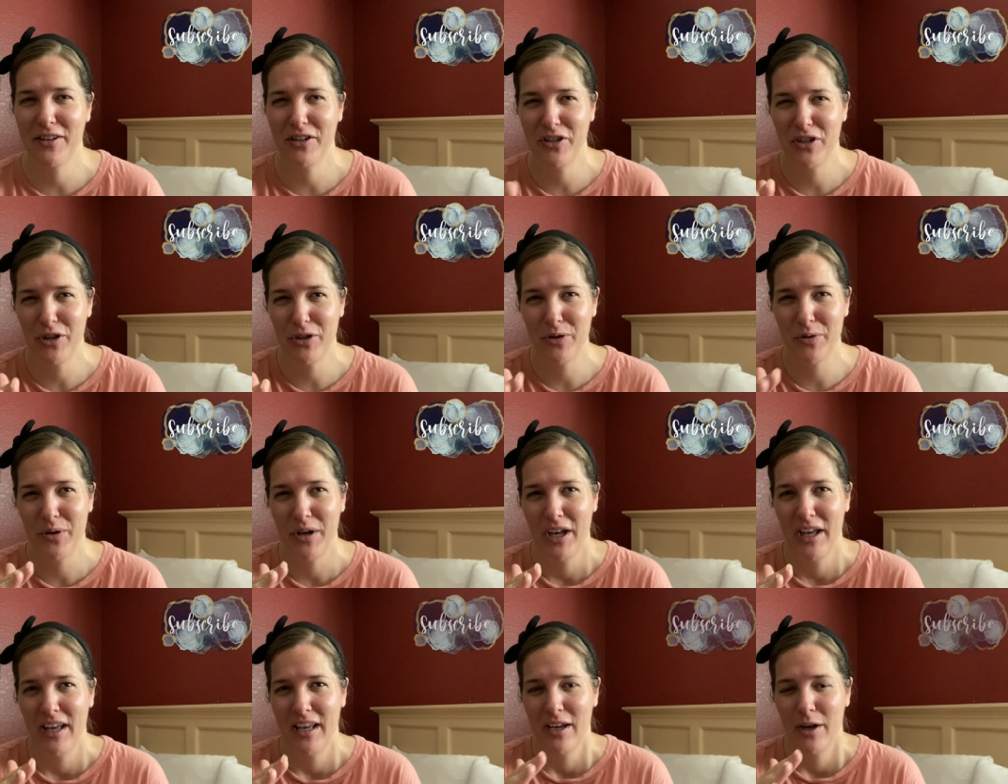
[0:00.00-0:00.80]
to do
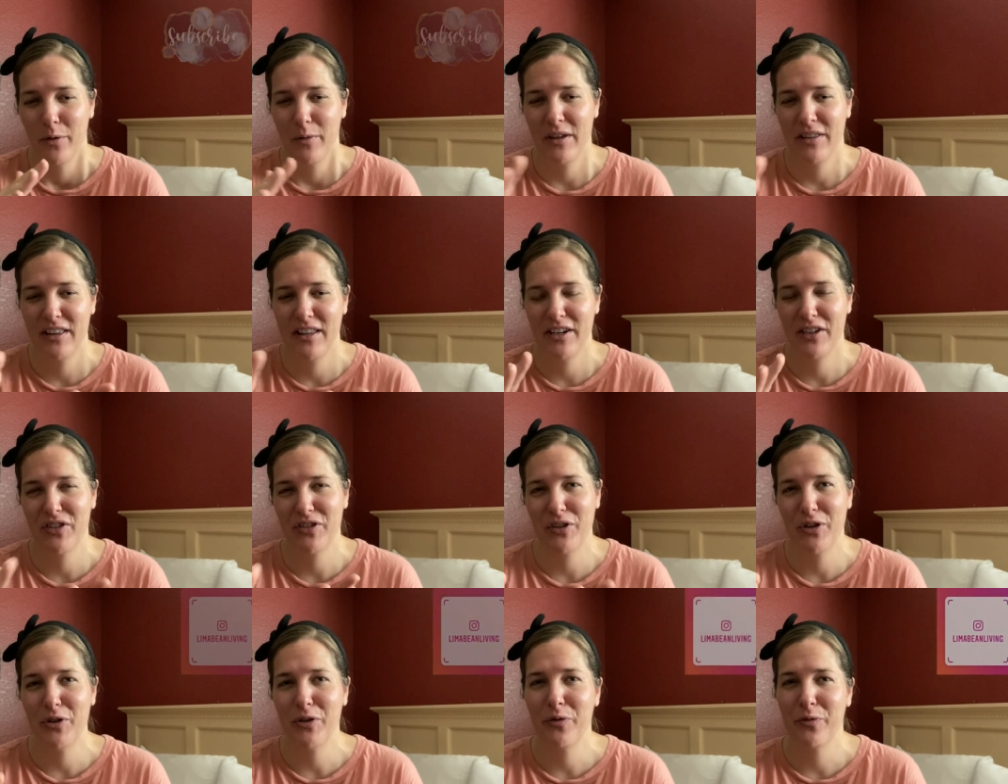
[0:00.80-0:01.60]
within a
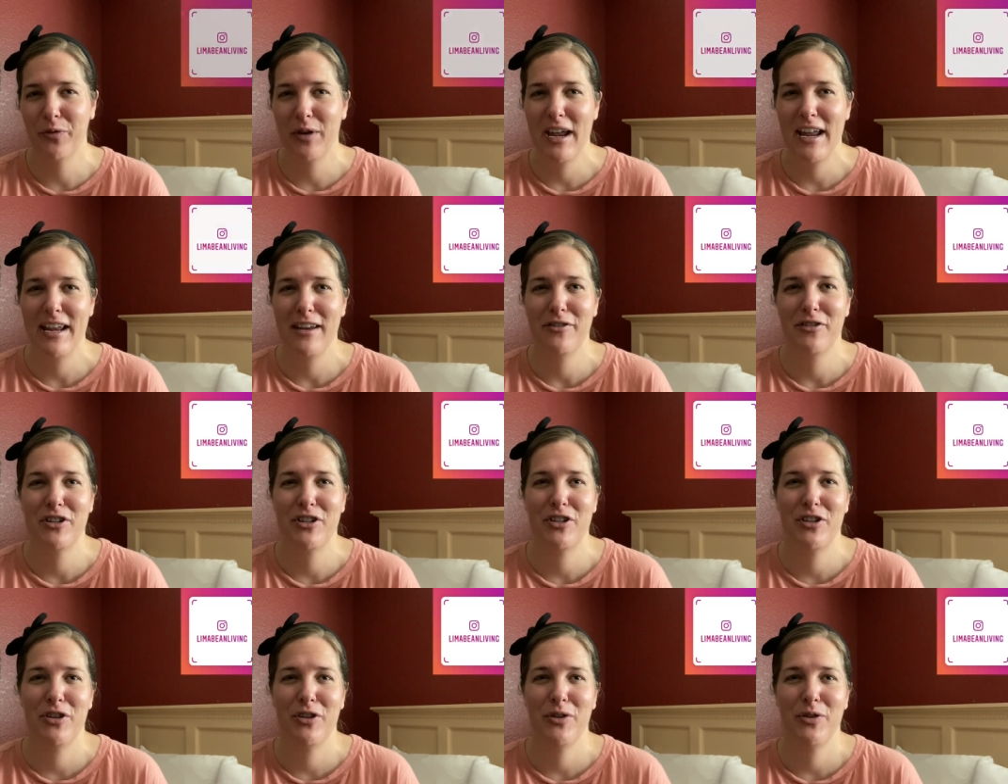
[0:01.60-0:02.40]
certain
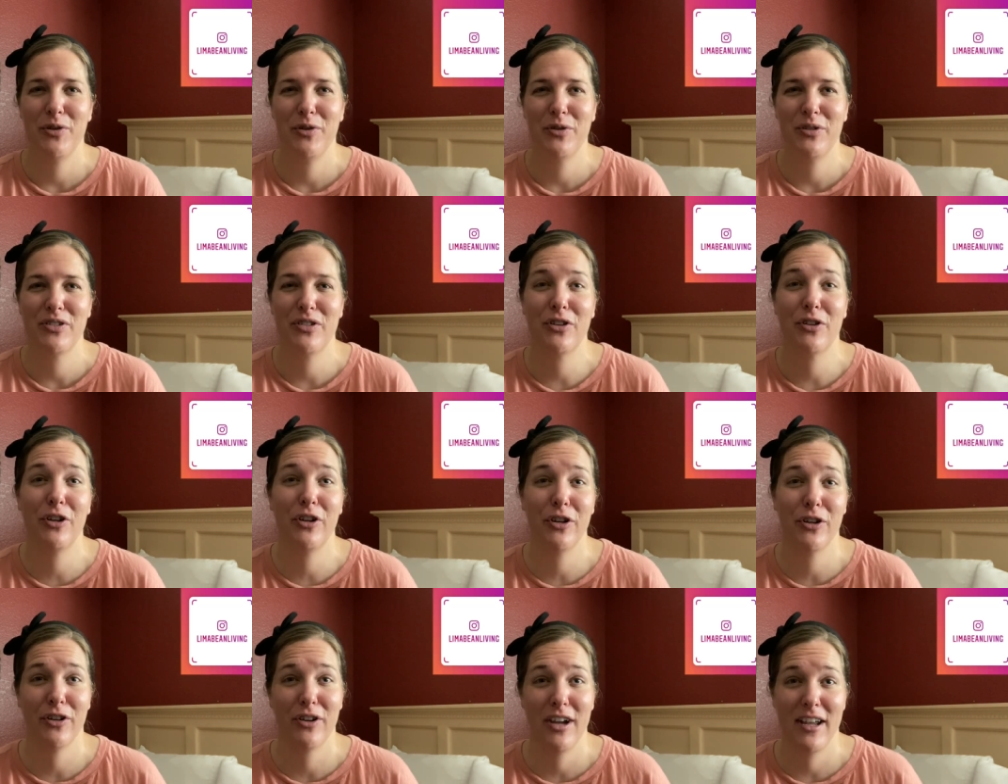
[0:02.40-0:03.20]
range to
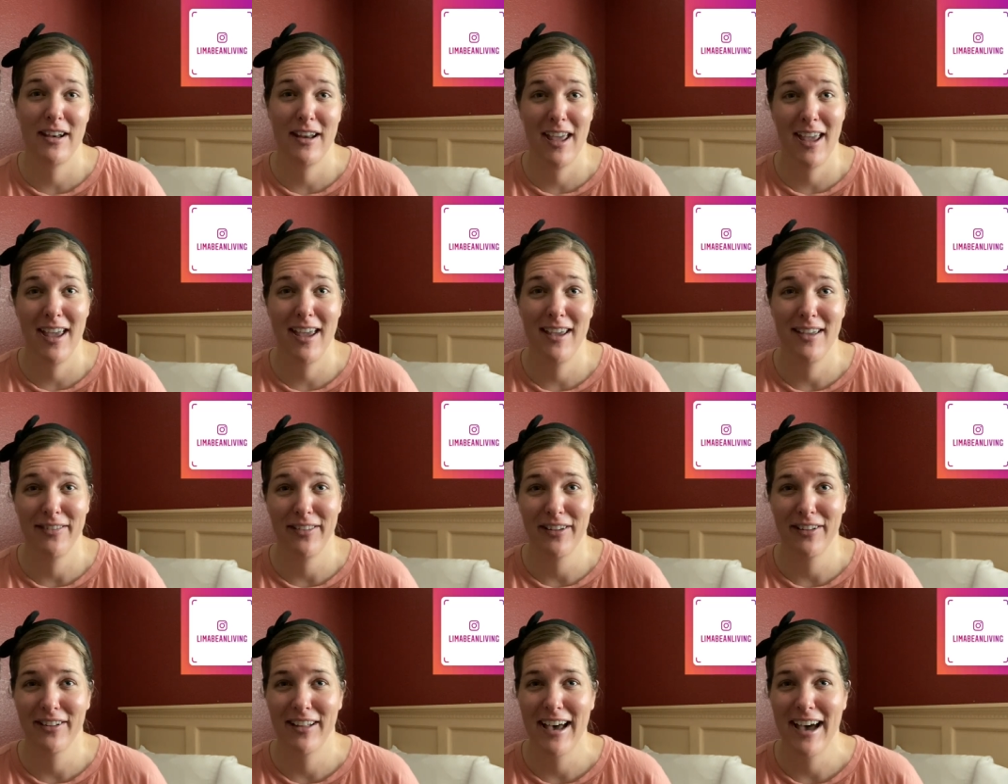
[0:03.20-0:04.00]
secure an A in
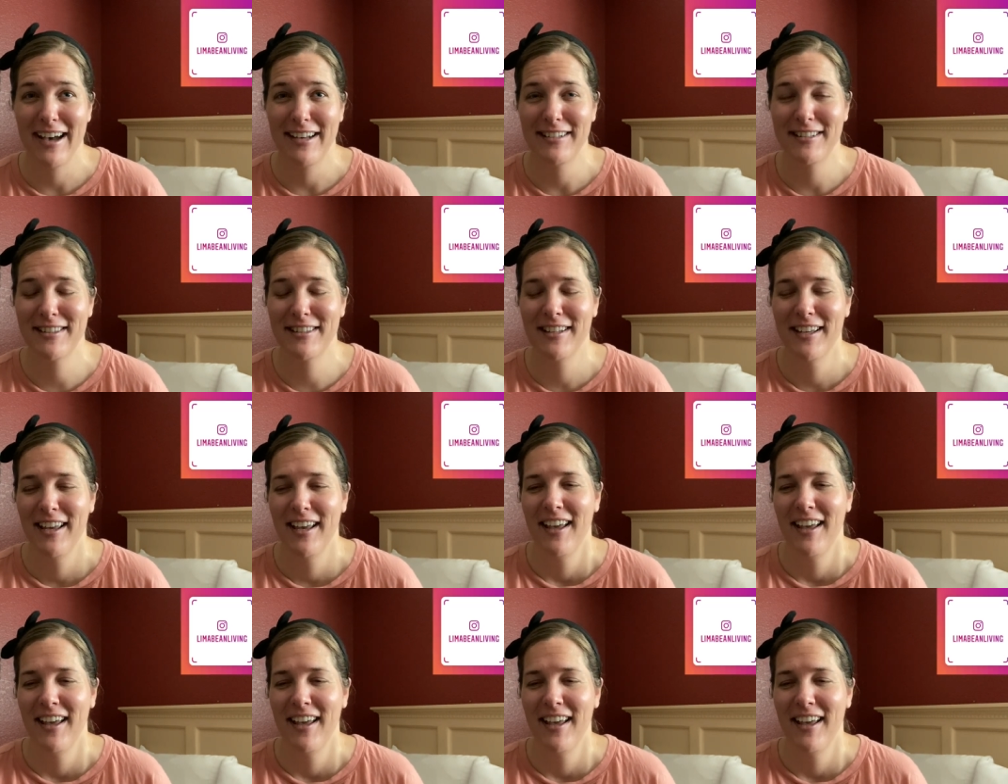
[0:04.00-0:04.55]
the class.